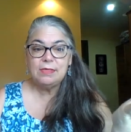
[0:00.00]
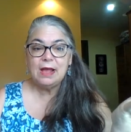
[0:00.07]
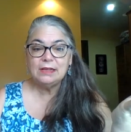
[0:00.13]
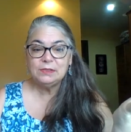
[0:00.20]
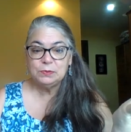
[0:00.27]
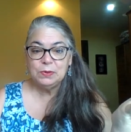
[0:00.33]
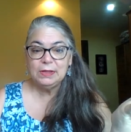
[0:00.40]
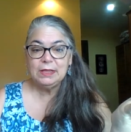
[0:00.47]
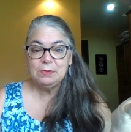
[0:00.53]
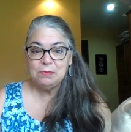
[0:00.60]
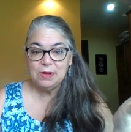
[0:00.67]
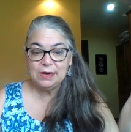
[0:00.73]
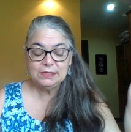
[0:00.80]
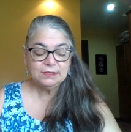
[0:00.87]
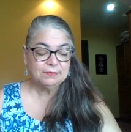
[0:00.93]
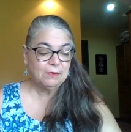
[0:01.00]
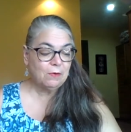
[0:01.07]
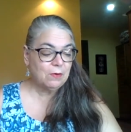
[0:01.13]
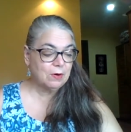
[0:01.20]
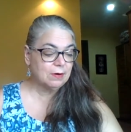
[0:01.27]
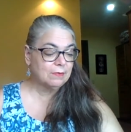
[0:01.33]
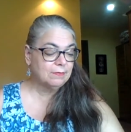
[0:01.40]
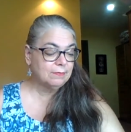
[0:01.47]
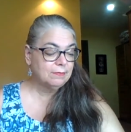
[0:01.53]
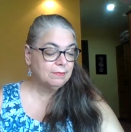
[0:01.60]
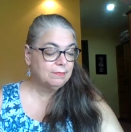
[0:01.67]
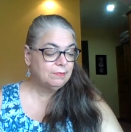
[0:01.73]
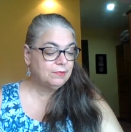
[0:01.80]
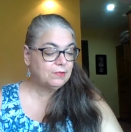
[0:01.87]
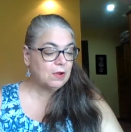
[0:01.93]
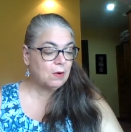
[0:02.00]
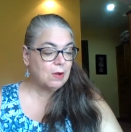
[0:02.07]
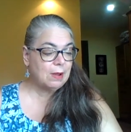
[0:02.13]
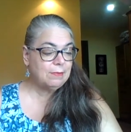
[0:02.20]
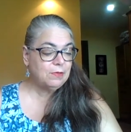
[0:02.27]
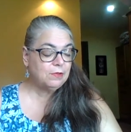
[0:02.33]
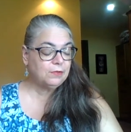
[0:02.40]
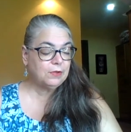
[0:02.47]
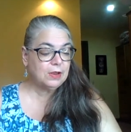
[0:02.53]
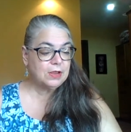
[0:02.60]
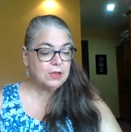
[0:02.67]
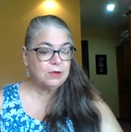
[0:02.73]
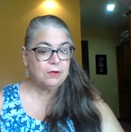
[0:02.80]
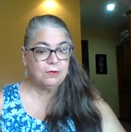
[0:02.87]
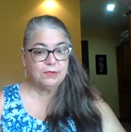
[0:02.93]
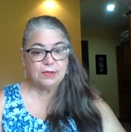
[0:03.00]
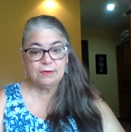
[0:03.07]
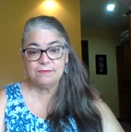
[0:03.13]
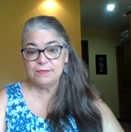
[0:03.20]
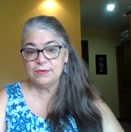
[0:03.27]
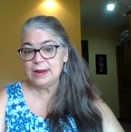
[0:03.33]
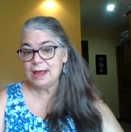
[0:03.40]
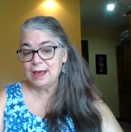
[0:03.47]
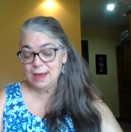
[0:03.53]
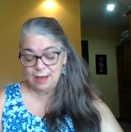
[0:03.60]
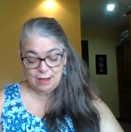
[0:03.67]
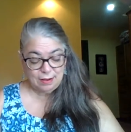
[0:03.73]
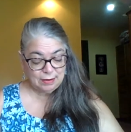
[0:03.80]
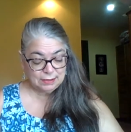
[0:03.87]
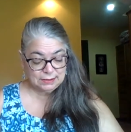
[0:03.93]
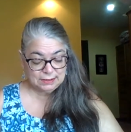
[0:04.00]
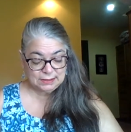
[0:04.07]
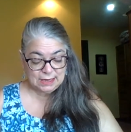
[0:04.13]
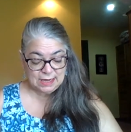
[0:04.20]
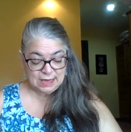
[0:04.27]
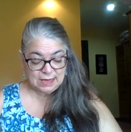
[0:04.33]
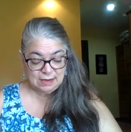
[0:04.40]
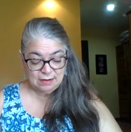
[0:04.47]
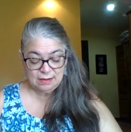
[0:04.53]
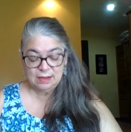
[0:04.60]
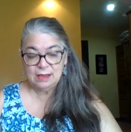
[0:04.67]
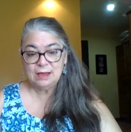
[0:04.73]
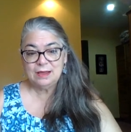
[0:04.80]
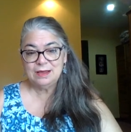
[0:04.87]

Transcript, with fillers: That's really what it's for. So I'm just going to use it for now and see